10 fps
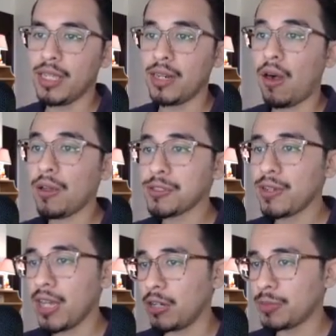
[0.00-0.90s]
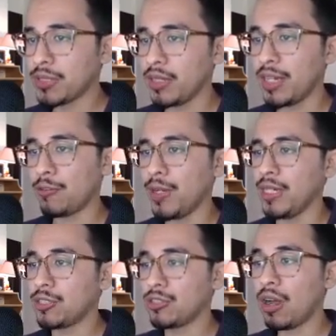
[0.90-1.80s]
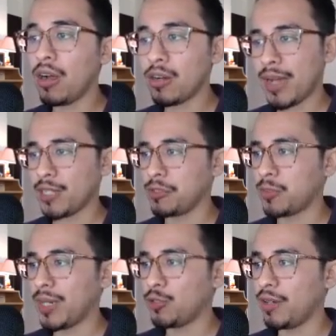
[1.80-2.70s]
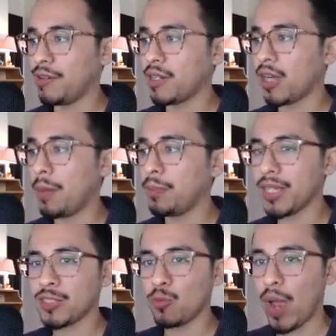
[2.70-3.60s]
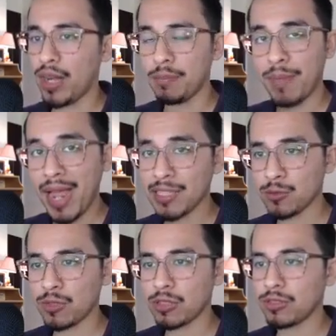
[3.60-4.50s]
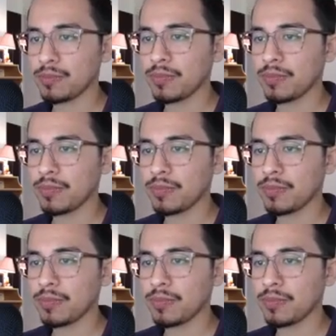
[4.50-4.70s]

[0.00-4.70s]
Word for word: It also helps in creating strong passwords by generating complex or random passwords,